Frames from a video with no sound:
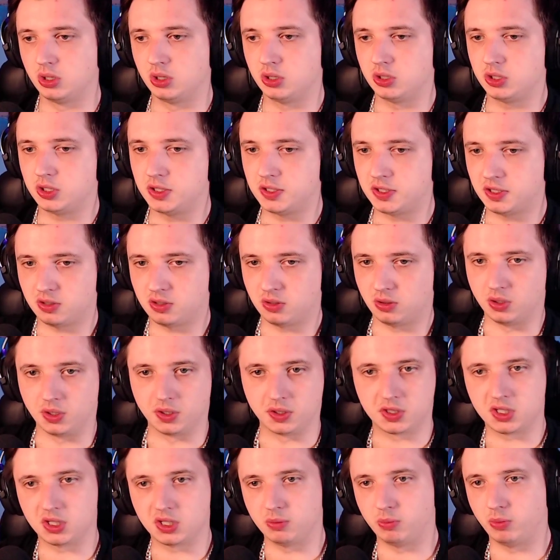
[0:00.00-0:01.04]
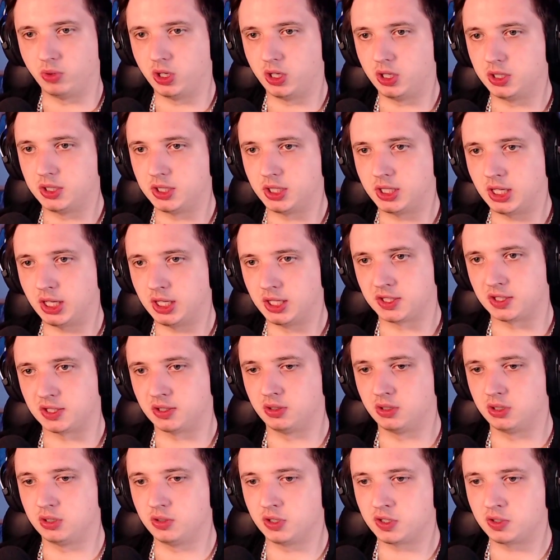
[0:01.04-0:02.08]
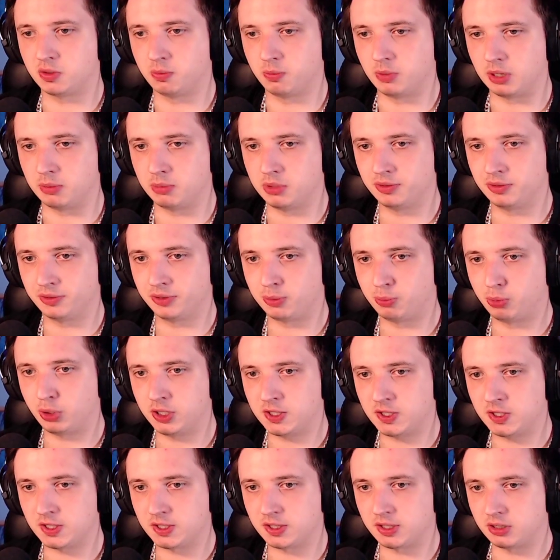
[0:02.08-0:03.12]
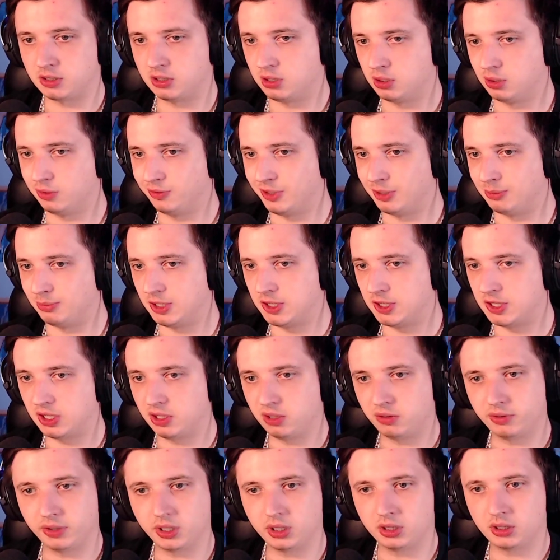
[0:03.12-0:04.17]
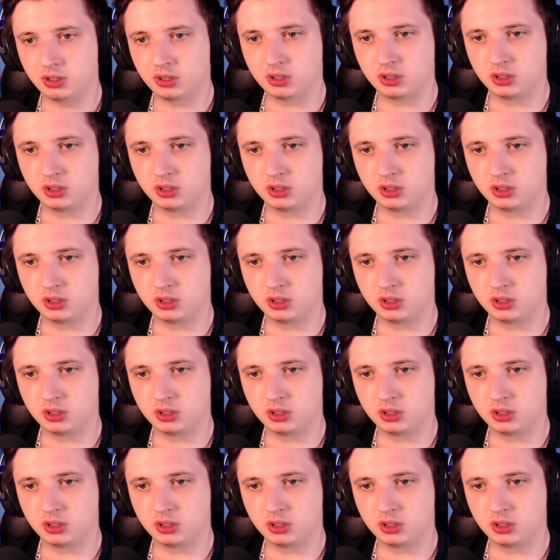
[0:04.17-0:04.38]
She's going somewhere. The colors on her dress remind me of the bracelet. I don't know if that means anything.